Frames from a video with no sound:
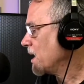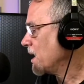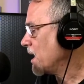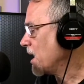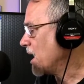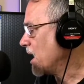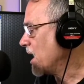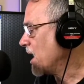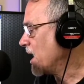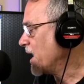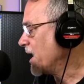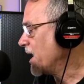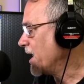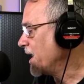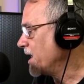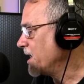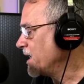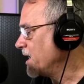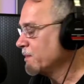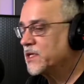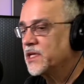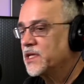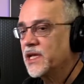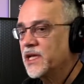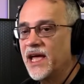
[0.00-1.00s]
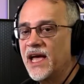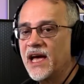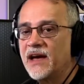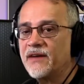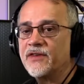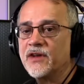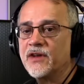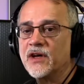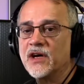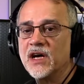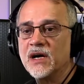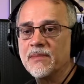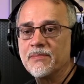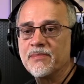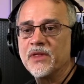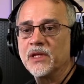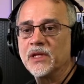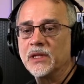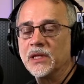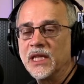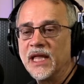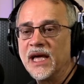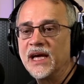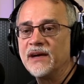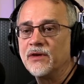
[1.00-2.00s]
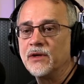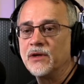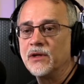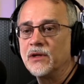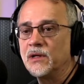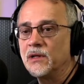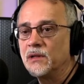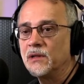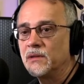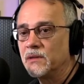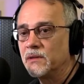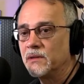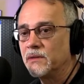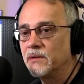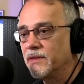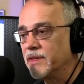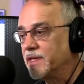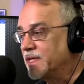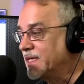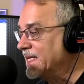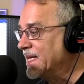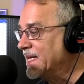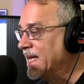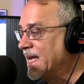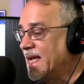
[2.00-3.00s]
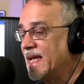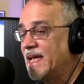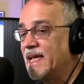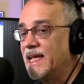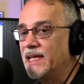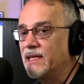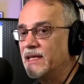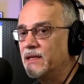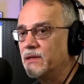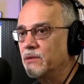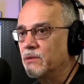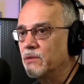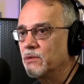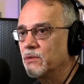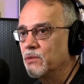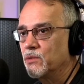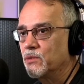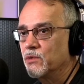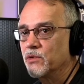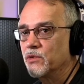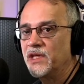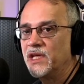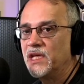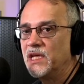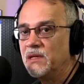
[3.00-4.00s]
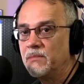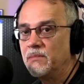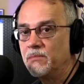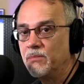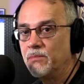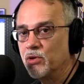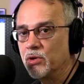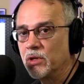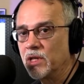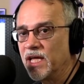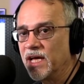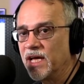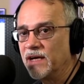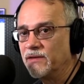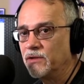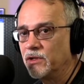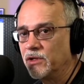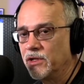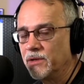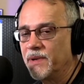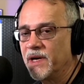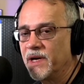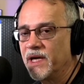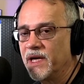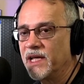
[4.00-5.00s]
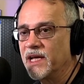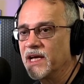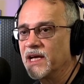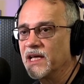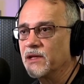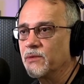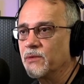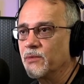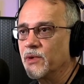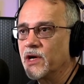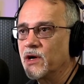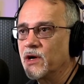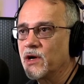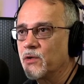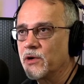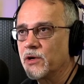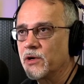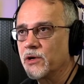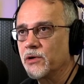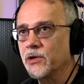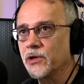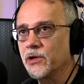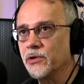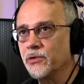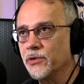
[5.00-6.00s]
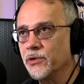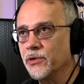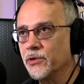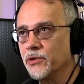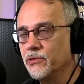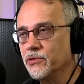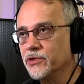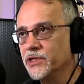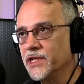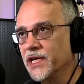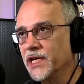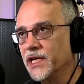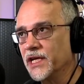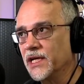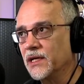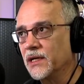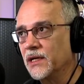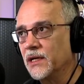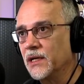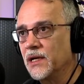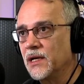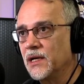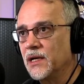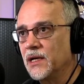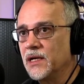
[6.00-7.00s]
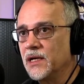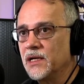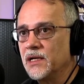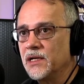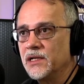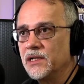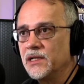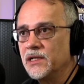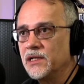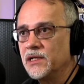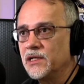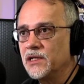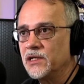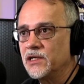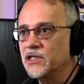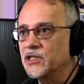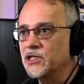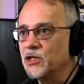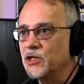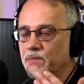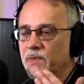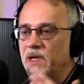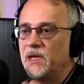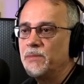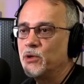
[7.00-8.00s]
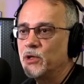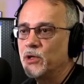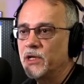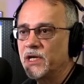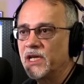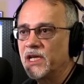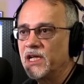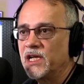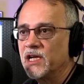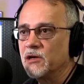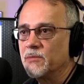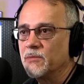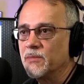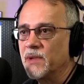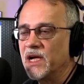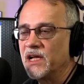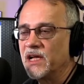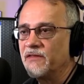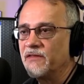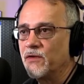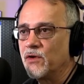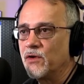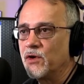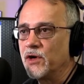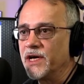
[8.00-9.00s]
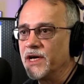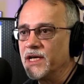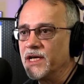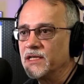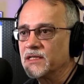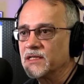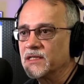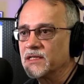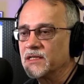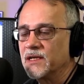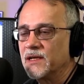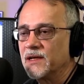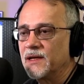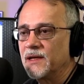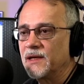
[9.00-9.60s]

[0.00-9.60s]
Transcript: I am going to have to up the level, the gain, or the input level, depending on the recorder you're using, so people can hear my voice.